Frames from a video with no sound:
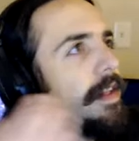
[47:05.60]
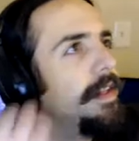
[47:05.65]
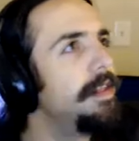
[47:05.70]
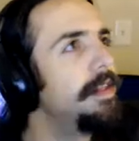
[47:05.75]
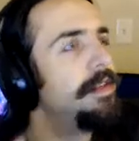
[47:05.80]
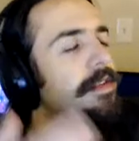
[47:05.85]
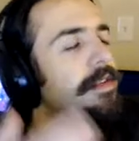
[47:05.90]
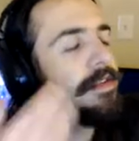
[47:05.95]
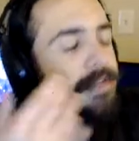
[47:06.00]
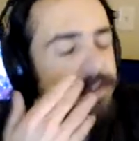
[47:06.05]

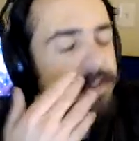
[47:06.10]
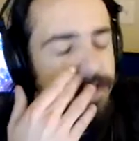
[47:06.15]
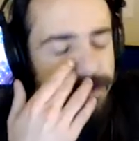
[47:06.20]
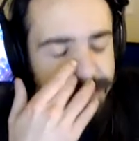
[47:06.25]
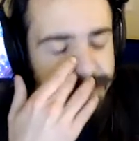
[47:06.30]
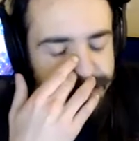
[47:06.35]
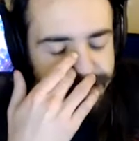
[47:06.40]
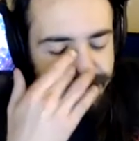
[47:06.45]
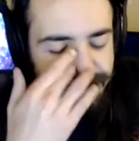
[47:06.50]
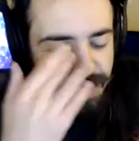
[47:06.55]
there's no
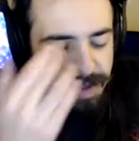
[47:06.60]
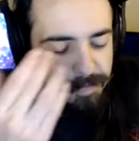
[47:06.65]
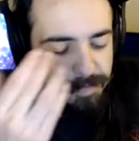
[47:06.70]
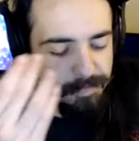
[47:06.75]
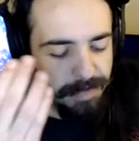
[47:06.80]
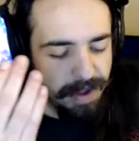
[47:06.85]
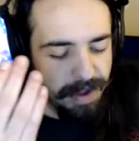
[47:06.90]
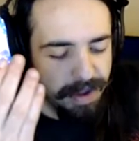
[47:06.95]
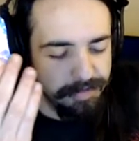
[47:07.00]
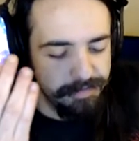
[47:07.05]
theme
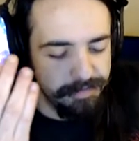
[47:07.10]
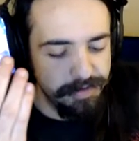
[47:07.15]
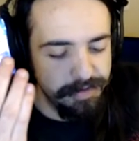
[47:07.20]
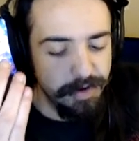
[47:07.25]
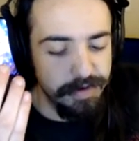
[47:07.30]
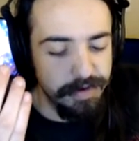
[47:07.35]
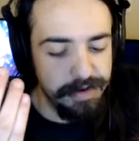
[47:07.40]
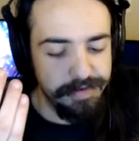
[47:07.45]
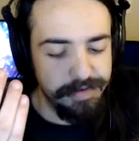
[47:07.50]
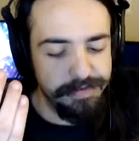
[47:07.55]
I've
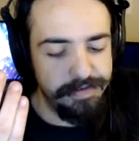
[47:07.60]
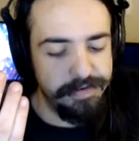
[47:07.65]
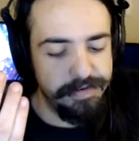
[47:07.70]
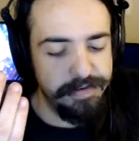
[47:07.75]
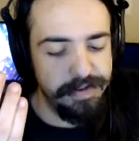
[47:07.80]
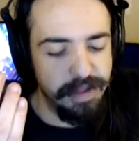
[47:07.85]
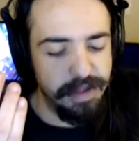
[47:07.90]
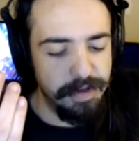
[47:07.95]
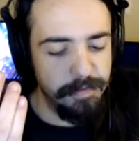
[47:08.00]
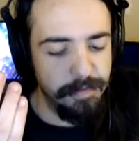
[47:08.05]
noticed
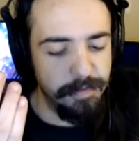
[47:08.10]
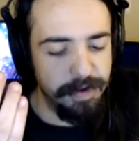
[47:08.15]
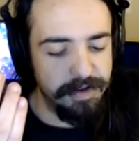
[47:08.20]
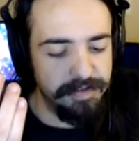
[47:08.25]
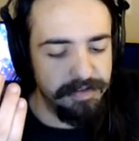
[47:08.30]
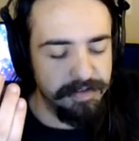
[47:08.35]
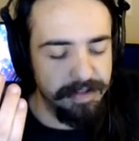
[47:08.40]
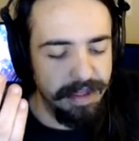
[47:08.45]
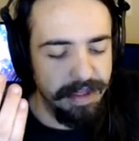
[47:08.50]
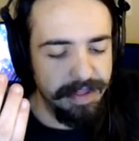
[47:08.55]
in
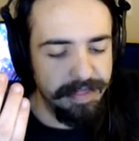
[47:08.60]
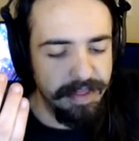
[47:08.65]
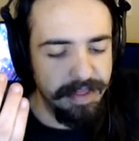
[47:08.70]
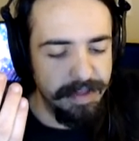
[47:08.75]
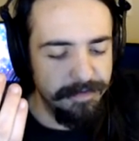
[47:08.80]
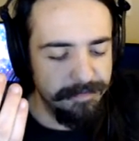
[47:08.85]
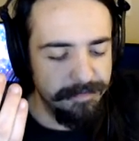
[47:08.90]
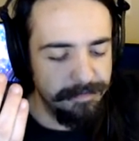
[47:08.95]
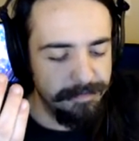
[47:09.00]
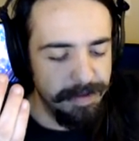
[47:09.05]
which like
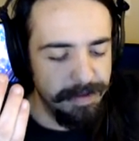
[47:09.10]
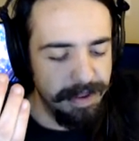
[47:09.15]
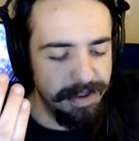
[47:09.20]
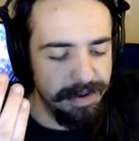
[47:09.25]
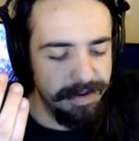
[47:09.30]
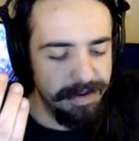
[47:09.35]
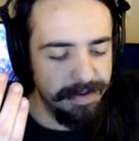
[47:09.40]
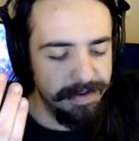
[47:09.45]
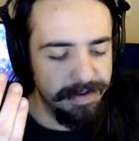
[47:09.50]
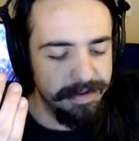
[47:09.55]
they've
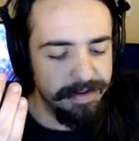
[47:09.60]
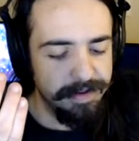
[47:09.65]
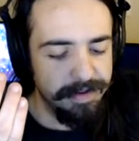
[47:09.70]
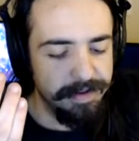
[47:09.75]
been